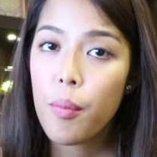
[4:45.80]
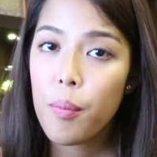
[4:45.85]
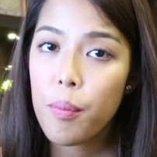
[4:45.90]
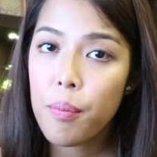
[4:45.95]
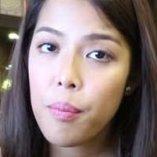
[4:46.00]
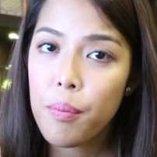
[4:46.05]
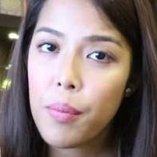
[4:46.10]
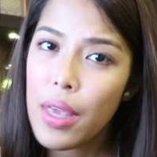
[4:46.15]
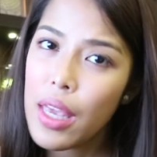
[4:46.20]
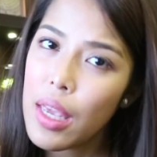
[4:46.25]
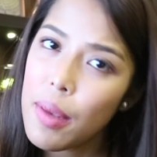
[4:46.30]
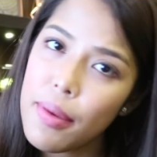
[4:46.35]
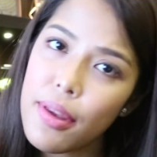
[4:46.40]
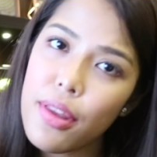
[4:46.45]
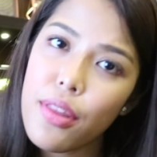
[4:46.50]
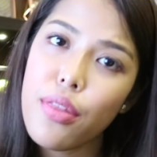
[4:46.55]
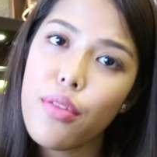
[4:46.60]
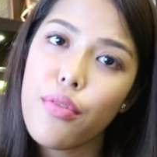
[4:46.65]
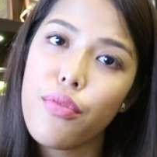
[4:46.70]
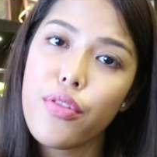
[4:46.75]

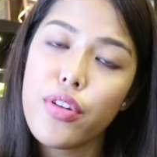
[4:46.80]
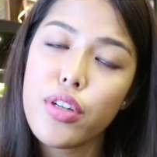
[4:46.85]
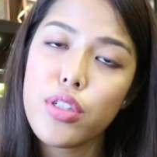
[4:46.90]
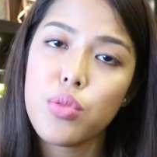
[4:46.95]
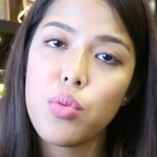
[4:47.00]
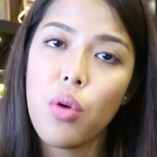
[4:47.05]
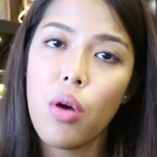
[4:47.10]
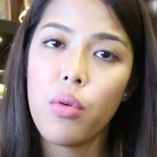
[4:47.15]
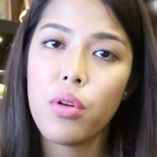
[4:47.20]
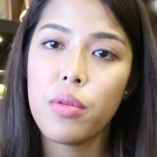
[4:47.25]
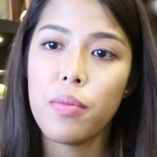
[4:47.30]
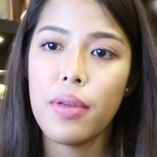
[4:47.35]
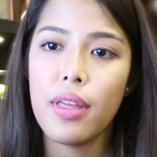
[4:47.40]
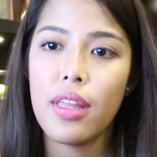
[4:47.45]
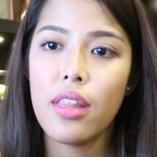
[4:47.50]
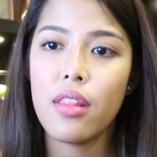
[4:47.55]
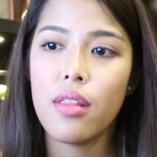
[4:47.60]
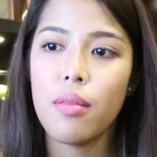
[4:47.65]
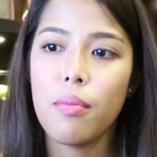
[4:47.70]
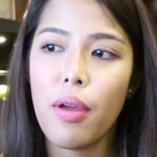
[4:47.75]
maybe the first one would
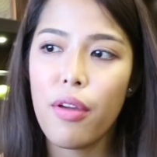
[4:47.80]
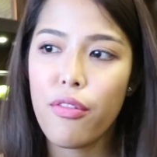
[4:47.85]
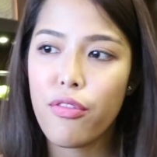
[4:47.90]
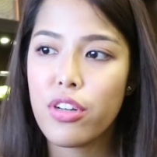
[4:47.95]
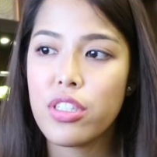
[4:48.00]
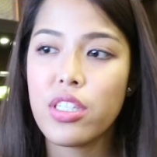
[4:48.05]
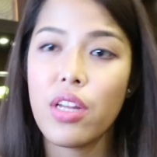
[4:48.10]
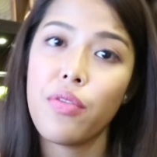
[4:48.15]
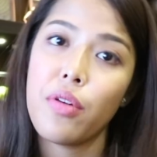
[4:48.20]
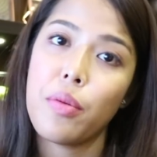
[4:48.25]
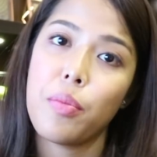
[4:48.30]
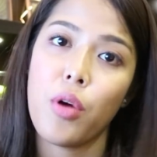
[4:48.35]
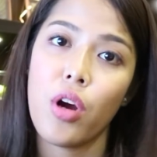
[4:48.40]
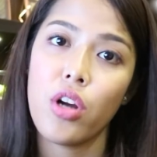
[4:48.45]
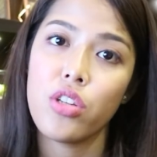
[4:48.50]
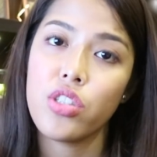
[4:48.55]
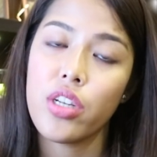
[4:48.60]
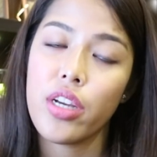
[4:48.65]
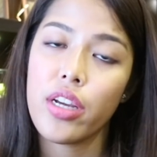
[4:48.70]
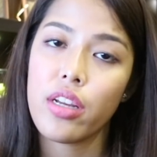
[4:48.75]
be my first ever
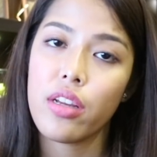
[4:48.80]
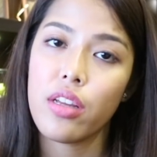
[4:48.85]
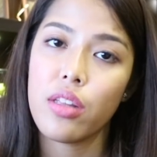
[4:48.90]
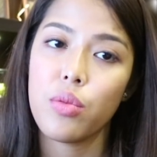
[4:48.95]
project.